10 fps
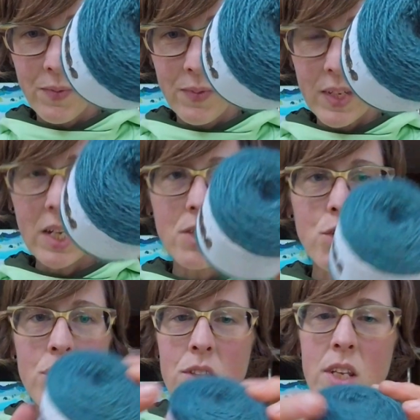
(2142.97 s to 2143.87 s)
it is
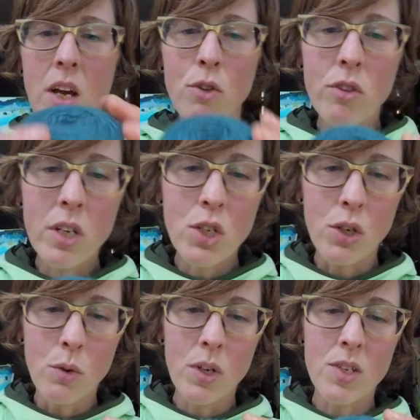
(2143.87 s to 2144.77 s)
just, the other thing
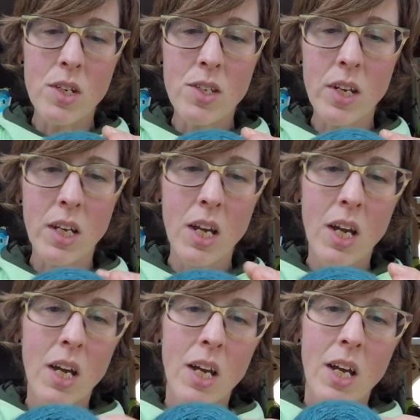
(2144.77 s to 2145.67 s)
too is that it's like
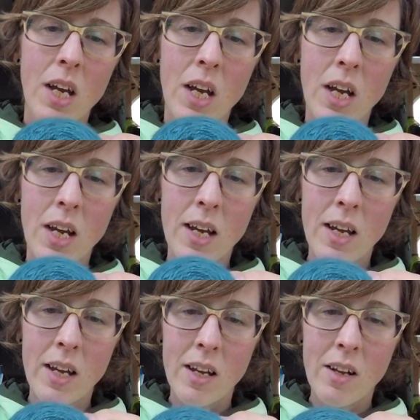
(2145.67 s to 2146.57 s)

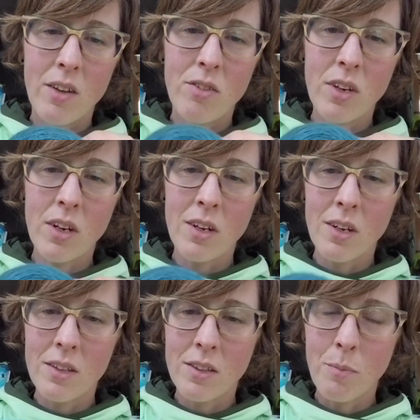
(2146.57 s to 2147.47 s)
the
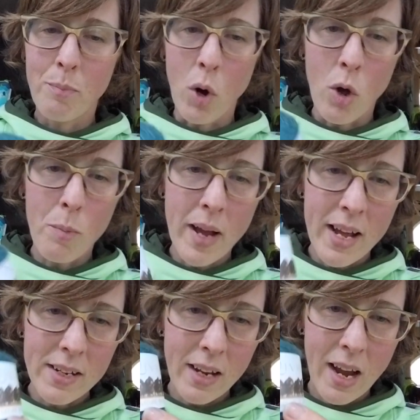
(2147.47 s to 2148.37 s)
ball
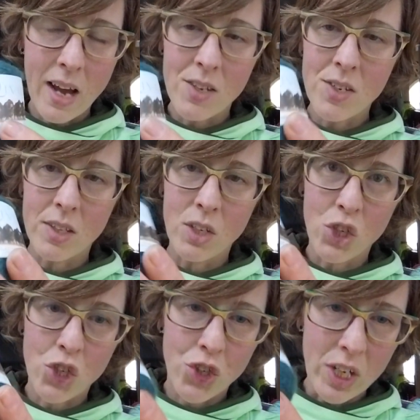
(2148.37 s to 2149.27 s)
band has like this
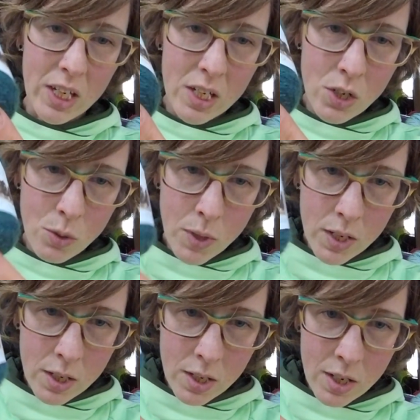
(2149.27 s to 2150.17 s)
sheen to it.